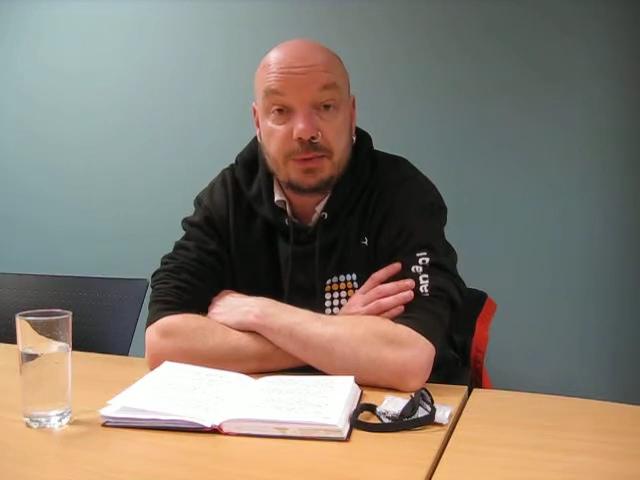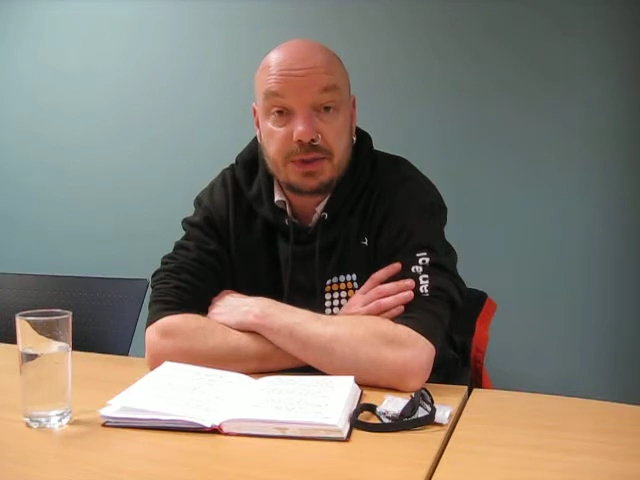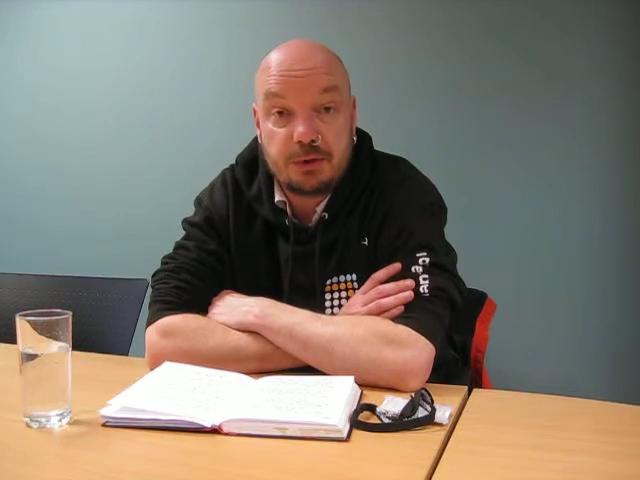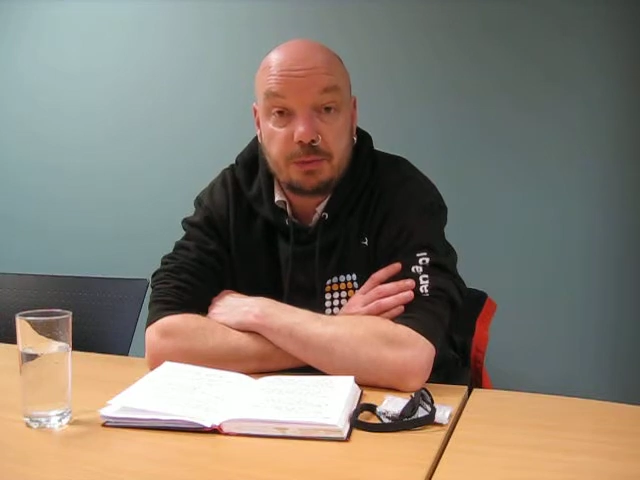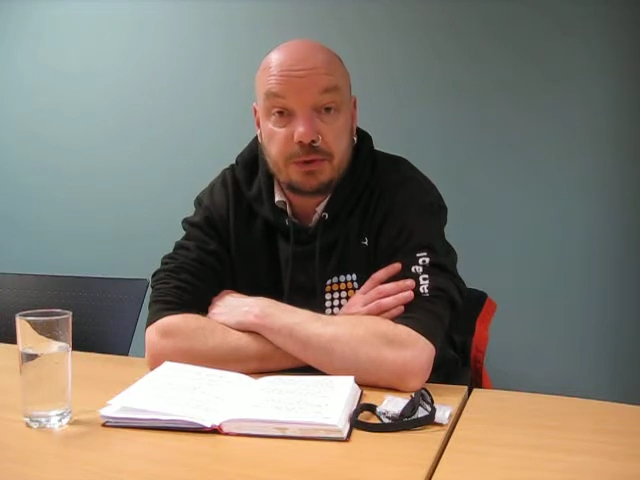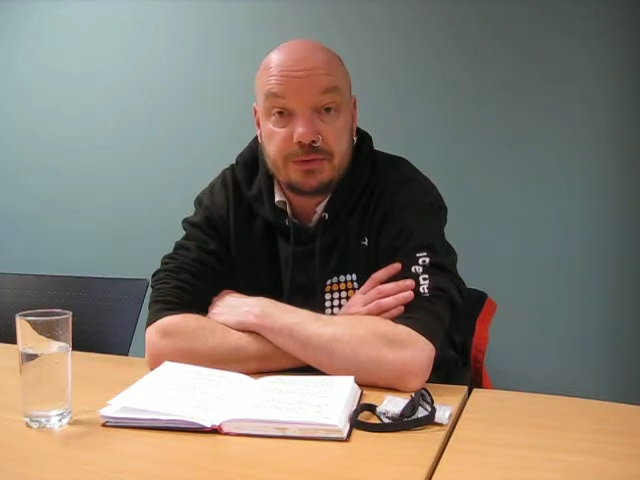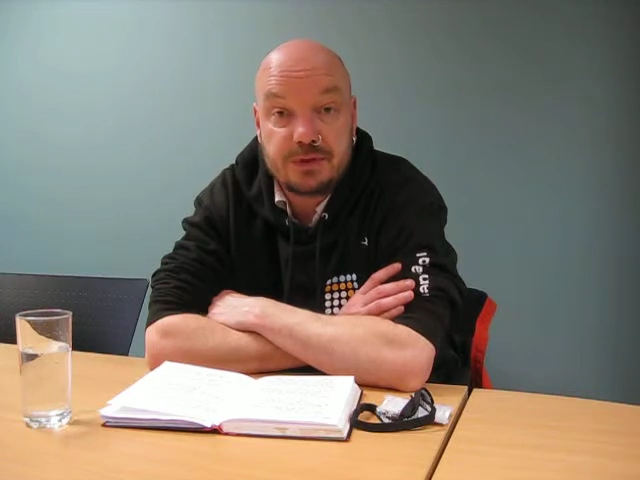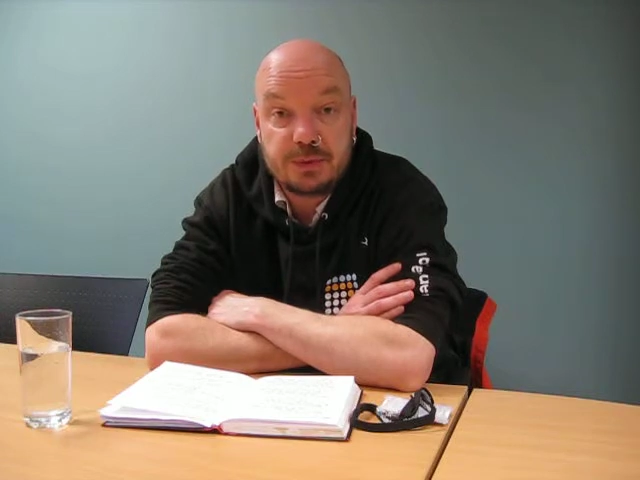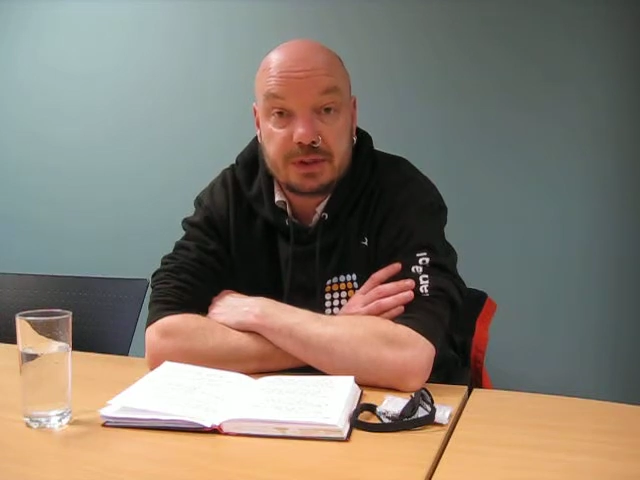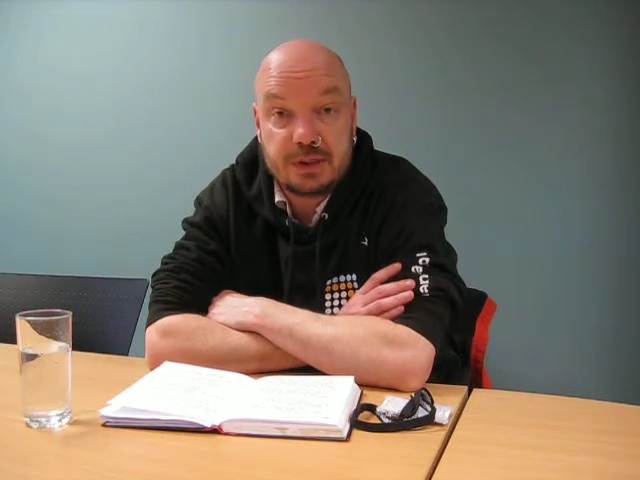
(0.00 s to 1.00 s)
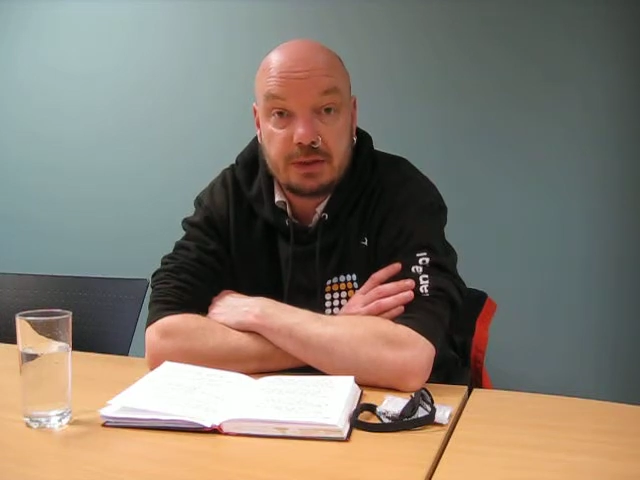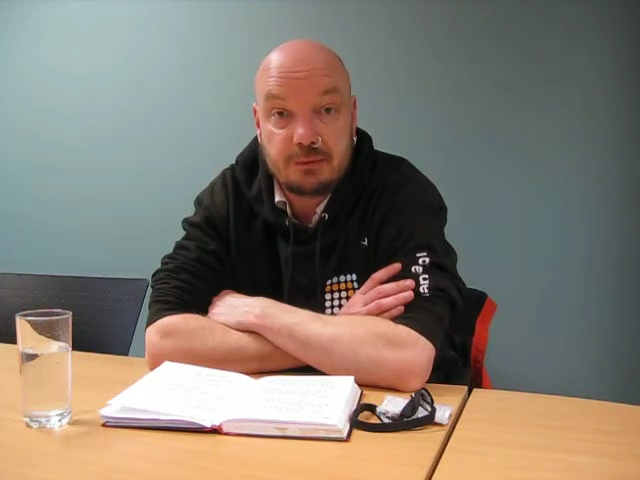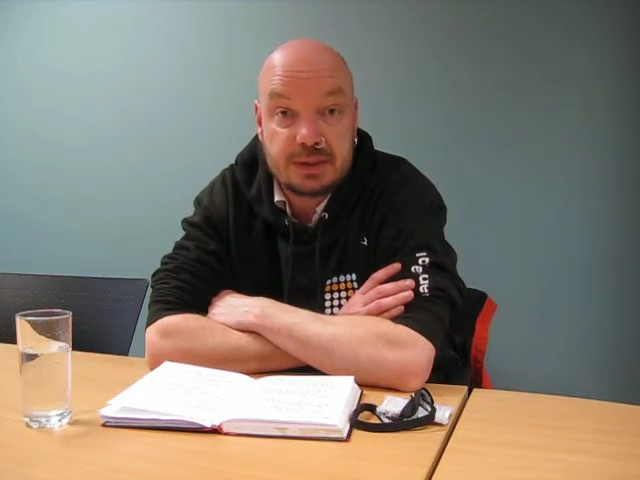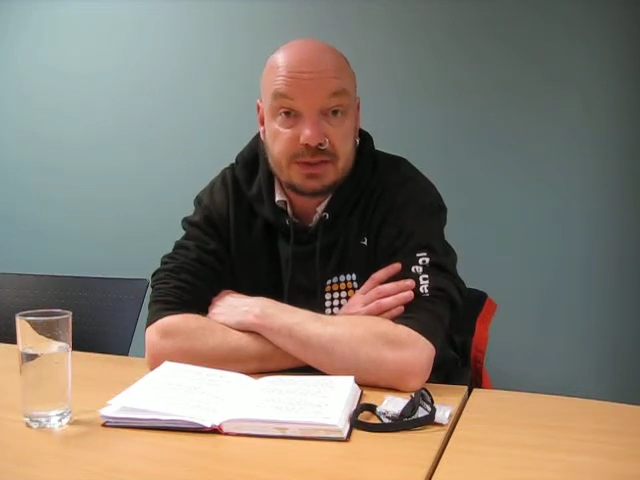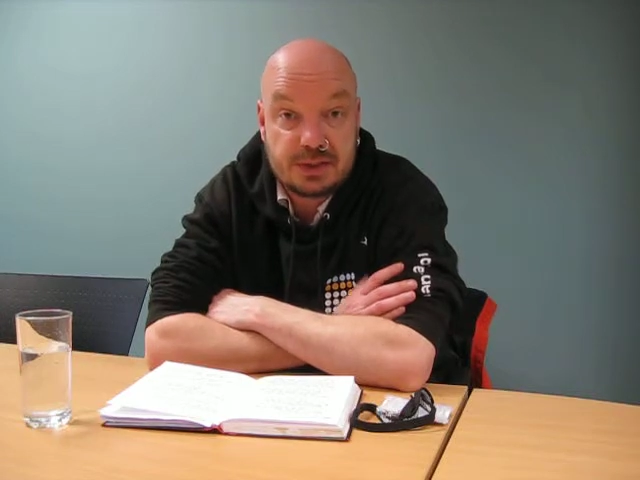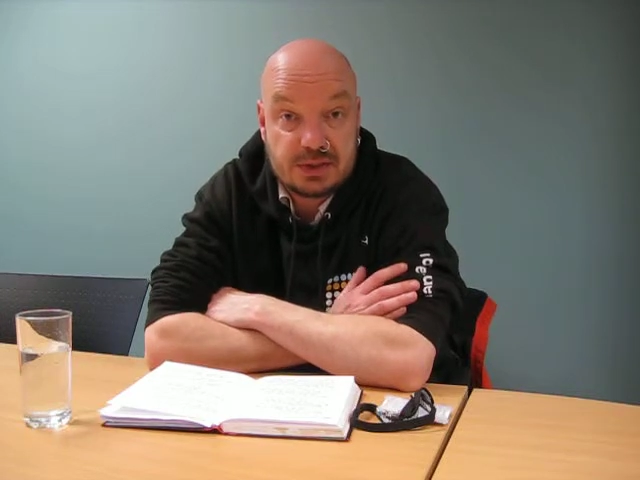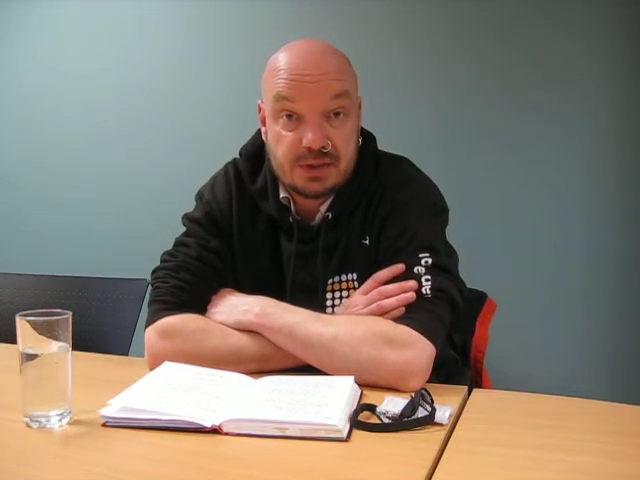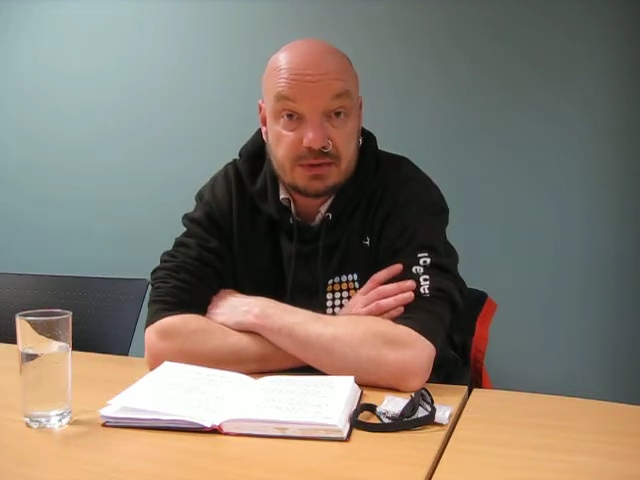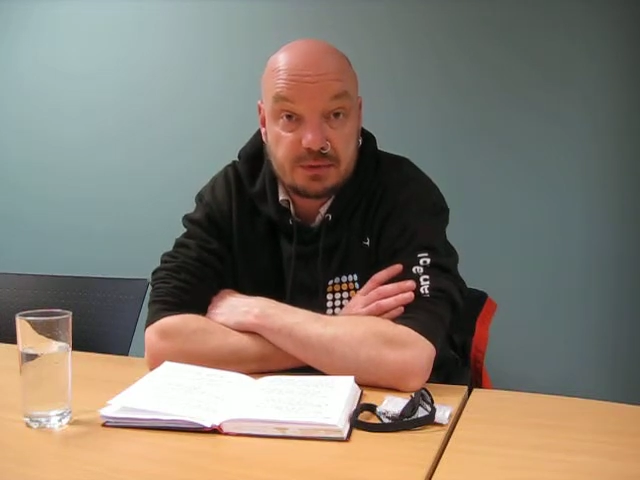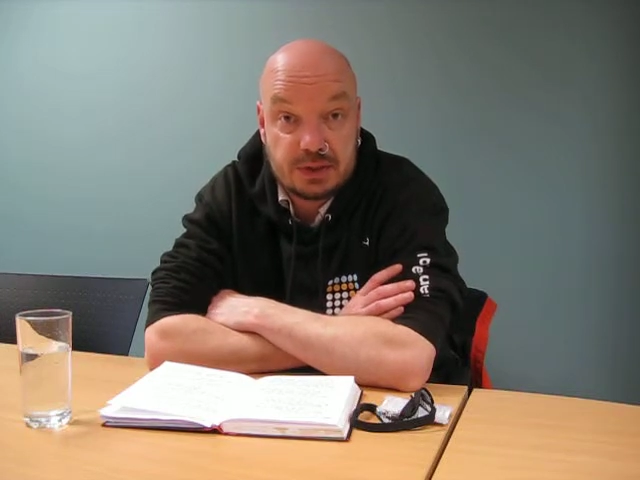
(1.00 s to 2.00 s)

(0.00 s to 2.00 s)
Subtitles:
that it will prove to be really successful